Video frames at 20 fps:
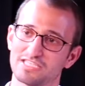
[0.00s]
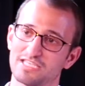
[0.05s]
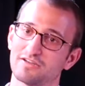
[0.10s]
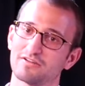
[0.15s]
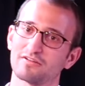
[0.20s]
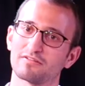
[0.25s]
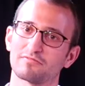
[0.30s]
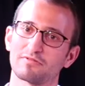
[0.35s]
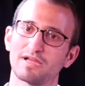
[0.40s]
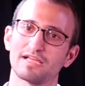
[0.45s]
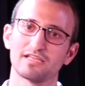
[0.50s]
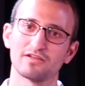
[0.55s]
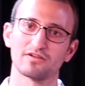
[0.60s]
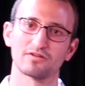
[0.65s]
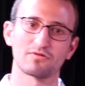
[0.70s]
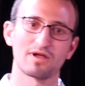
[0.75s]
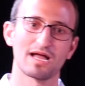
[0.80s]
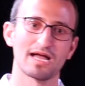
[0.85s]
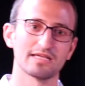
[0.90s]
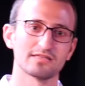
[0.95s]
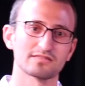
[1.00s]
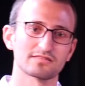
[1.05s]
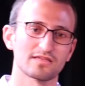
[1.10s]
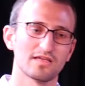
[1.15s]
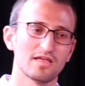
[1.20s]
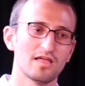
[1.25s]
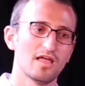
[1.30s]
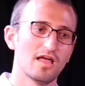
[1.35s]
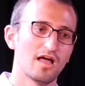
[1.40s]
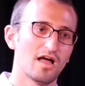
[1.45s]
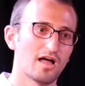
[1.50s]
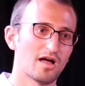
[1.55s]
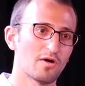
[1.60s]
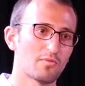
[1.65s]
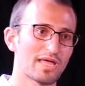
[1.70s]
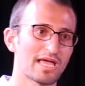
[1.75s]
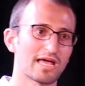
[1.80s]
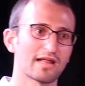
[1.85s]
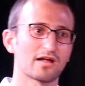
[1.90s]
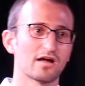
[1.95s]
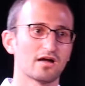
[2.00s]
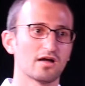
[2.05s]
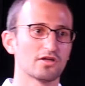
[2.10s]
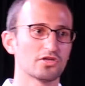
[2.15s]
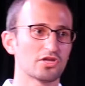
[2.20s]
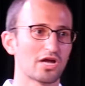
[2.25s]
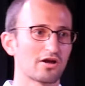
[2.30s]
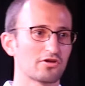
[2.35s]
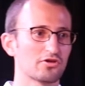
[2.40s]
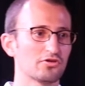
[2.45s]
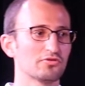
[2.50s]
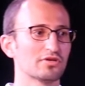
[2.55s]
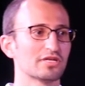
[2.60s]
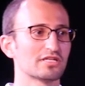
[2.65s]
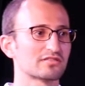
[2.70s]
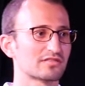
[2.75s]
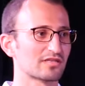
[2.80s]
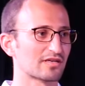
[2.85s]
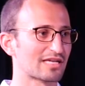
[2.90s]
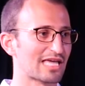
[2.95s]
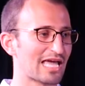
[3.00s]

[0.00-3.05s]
here, right here in Rise. We had our unit